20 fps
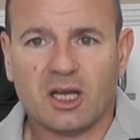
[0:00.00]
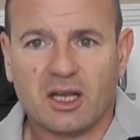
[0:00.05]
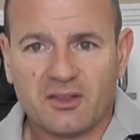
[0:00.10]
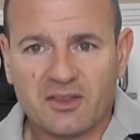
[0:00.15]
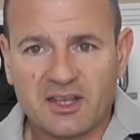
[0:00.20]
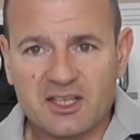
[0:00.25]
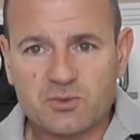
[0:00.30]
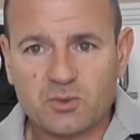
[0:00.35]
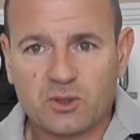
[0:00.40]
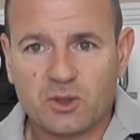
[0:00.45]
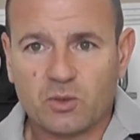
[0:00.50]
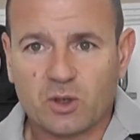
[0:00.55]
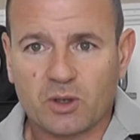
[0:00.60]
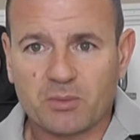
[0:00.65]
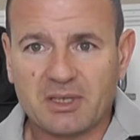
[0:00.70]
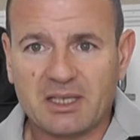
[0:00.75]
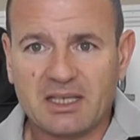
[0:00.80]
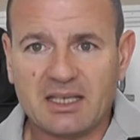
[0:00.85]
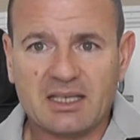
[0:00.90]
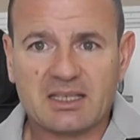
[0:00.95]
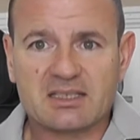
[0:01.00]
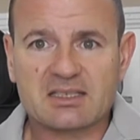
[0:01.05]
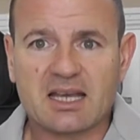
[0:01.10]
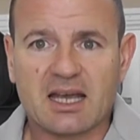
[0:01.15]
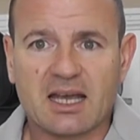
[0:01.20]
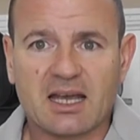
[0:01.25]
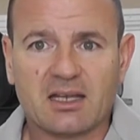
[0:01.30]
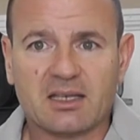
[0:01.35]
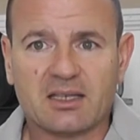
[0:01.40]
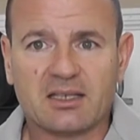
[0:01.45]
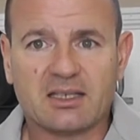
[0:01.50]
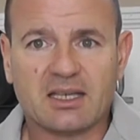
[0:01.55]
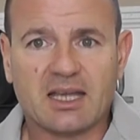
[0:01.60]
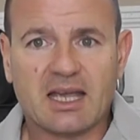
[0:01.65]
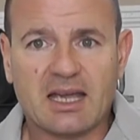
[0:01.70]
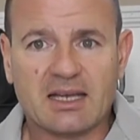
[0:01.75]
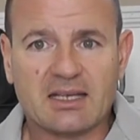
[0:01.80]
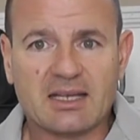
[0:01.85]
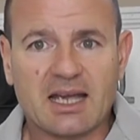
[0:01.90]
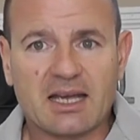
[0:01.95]
that's when you want to be exhaling
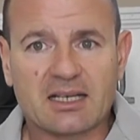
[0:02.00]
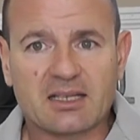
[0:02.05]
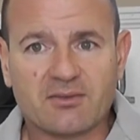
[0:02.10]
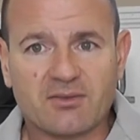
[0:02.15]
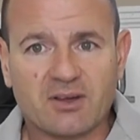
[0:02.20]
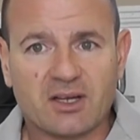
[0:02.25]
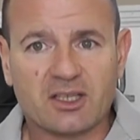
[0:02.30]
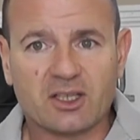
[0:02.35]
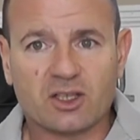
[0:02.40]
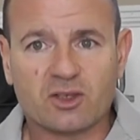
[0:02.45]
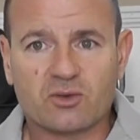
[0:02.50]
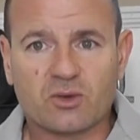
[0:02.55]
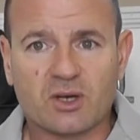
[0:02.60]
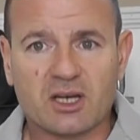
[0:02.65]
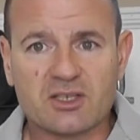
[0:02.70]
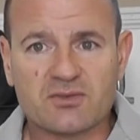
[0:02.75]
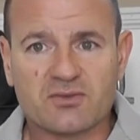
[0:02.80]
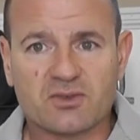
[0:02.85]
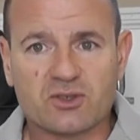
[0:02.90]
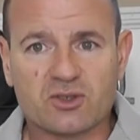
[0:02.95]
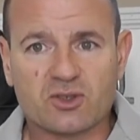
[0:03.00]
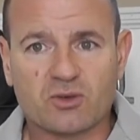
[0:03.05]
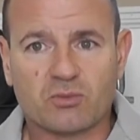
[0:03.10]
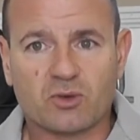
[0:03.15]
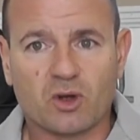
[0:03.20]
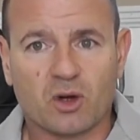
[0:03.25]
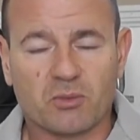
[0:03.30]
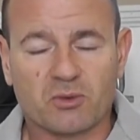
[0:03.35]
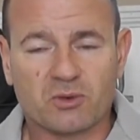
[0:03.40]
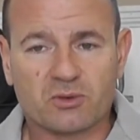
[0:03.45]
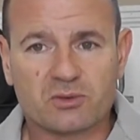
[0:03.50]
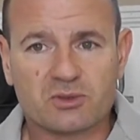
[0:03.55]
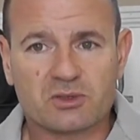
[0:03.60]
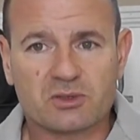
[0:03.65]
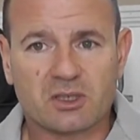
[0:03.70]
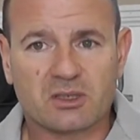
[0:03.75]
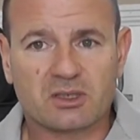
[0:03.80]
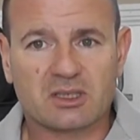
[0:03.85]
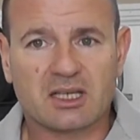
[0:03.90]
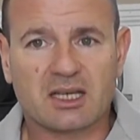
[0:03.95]
and activating your transverse
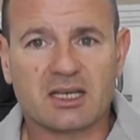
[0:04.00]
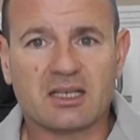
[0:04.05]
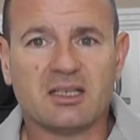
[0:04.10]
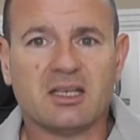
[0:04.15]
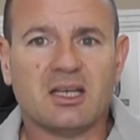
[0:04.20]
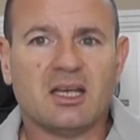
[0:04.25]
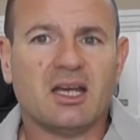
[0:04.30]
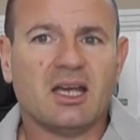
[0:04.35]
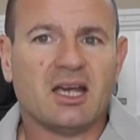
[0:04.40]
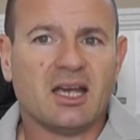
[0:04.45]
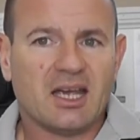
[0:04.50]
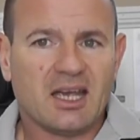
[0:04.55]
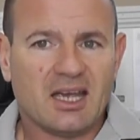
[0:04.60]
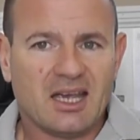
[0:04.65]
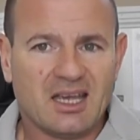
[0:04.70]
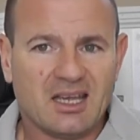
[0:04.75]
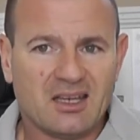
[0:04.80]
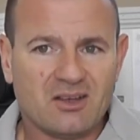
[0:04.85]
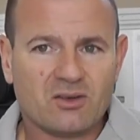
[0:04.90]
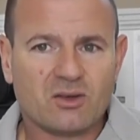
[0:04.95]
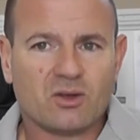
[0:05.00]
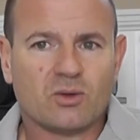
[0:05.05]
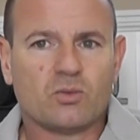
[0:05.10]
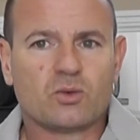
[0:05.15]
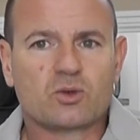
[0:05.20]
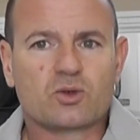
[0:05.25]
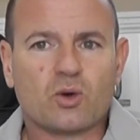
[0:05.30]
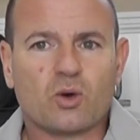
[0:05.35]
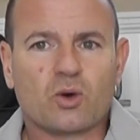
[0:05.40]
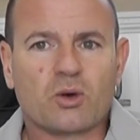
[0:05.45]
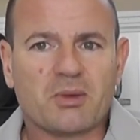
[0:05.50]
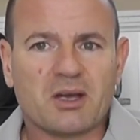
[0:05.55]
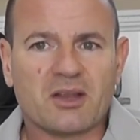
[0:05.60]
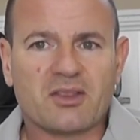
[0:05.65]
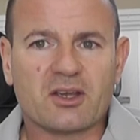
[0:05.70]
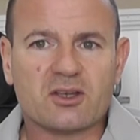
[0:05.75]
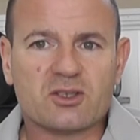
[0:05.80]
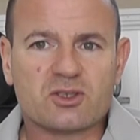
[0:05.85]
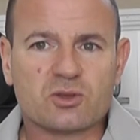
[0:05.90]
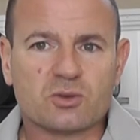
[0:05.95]
abdominals, okay? And we'll talk about
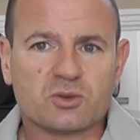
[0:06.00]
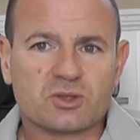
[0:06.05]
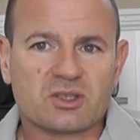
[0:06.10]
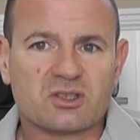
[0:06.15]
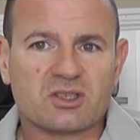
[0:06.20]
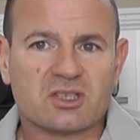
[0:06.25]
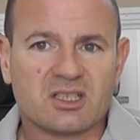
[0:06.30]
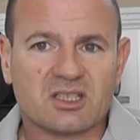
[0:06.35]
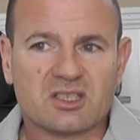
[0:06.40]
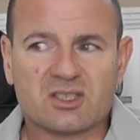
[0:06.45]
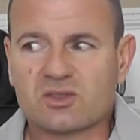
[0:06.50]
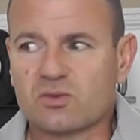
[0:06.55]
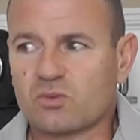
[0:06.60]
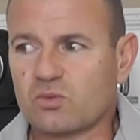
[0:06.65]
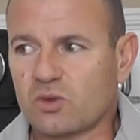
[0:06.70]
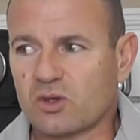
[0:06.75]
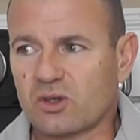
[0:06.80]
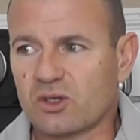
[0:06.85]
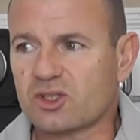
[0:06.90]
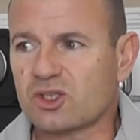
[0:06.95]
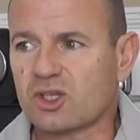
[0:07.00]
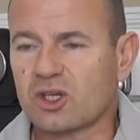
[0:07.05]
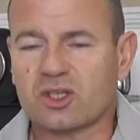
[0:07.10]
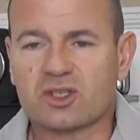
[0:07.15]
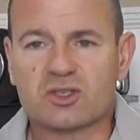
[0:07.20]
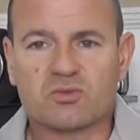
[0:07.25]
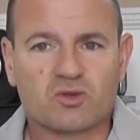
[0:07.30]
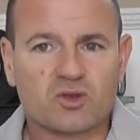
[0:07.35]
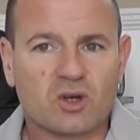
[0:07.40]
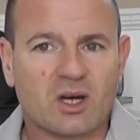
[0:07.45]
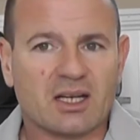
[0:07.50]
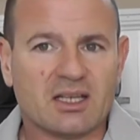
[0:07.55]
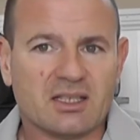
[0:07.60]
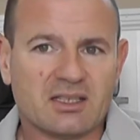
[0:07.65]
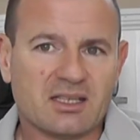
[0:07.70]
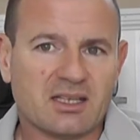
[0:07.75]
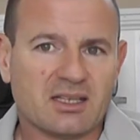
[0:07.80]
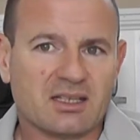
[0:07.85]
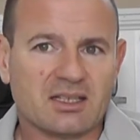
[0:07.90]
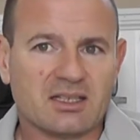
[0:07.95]
those sorts of things when I show you some training
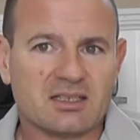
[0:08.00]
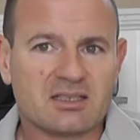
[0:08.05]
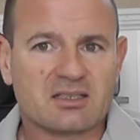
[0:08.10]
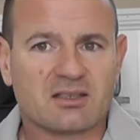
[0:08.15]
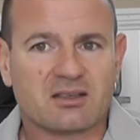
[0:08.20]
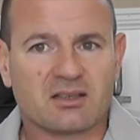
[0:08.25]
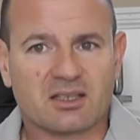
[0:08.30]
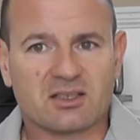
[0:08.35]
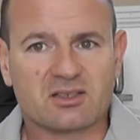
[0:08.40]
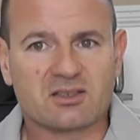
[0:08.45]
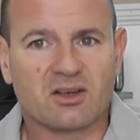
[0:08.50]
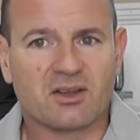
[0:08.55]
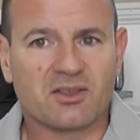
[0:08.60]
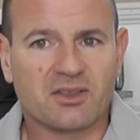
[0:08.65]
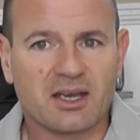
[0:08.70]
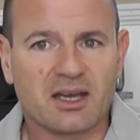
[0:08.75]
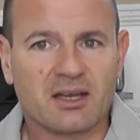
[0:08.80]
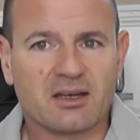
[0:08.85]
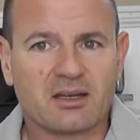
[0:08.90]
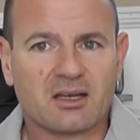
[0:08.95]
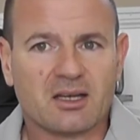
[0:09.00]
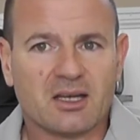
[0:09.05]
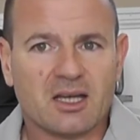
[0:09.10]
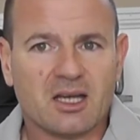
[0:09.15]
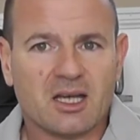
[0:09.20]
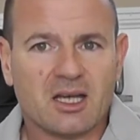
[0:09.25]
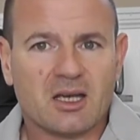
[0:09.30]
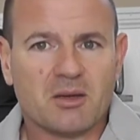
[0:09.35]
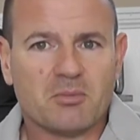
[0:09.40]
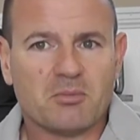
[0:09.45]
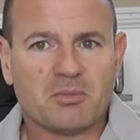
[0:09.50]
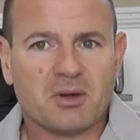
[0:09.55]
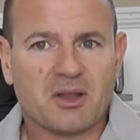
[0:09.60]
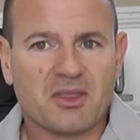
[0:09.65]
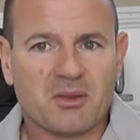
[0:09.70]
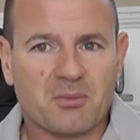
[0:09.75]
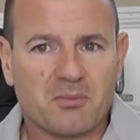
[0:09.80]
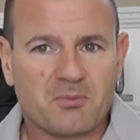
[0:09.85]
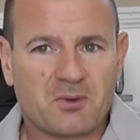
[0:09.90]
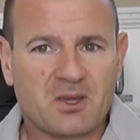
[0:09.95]
techniques and things like that. But
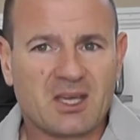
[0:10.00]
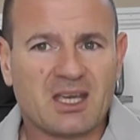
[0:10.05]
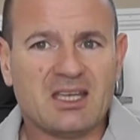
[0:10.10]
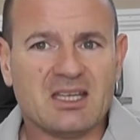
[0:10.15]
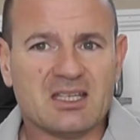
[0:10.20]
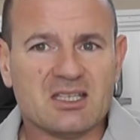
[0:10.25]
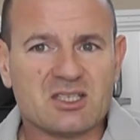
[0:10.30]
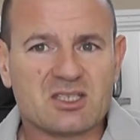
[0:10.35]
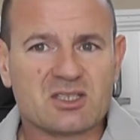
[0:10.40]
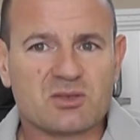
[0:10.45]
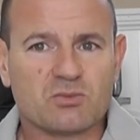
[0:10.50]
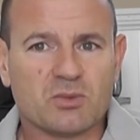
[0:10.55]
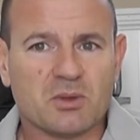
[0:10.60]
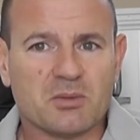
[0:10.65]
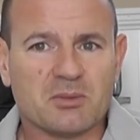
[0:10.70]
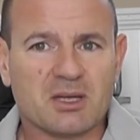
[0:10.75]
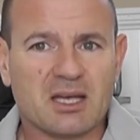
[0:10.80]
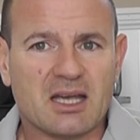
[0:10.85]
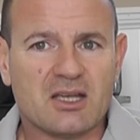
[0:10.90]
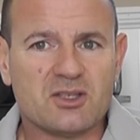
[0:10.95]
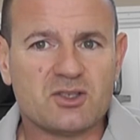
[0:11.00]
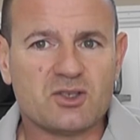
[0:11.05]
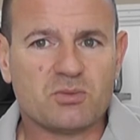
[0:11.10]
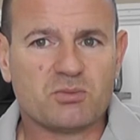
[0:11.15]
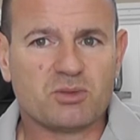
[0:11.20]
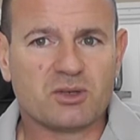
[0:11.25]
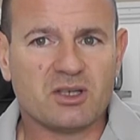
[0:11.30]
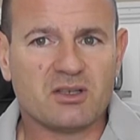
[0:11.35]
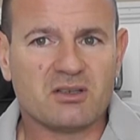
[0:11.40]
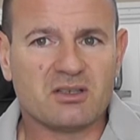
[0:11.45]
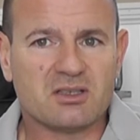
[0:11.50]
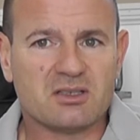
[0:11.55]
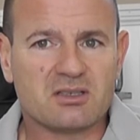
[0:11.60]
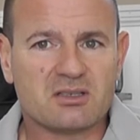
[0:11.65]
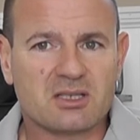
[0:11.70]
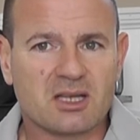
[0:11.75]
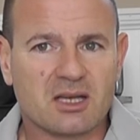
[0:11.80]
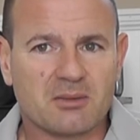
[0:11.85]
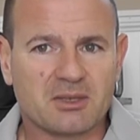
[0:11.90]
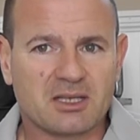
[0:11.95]
the key is, remember, as you breathe in,
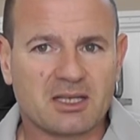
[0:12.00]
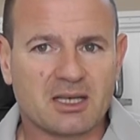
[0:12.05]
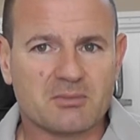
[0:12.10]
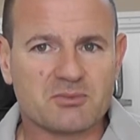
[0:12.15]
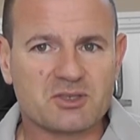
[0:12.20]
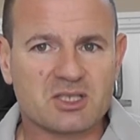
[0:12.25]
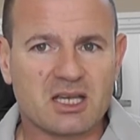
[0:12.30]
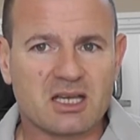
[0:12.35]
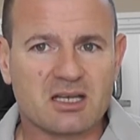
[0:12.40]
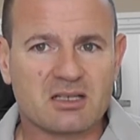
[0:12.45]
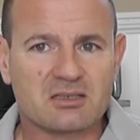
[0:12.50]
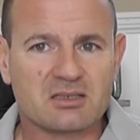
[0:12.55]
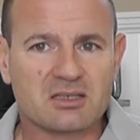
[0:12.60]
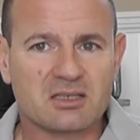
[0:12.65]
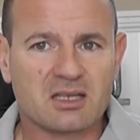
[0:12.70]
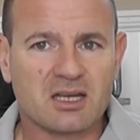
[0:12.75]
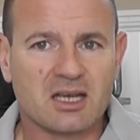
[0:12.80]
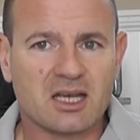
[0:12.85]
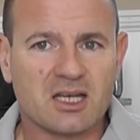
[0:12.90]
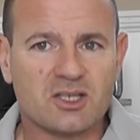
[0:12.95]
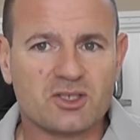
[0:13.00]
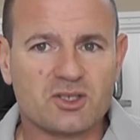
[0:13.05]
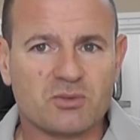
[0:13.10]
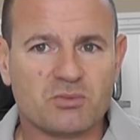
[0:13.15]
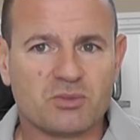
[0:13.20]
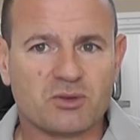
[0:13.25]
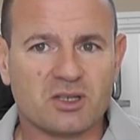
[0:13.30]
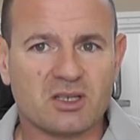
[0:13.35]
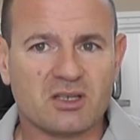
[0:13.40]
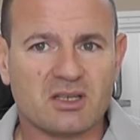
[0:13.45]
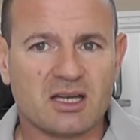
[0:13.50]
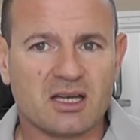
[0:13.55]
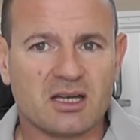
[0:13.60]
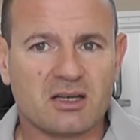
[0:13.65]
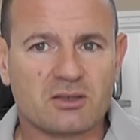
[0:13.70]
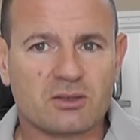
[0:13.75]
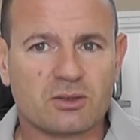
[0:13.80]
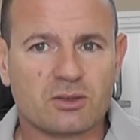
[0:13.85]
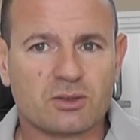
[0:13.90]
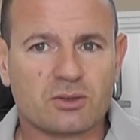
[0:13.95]
tummy comes out. As you breathe
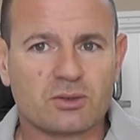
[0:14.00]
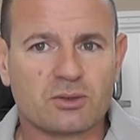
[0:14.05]
out,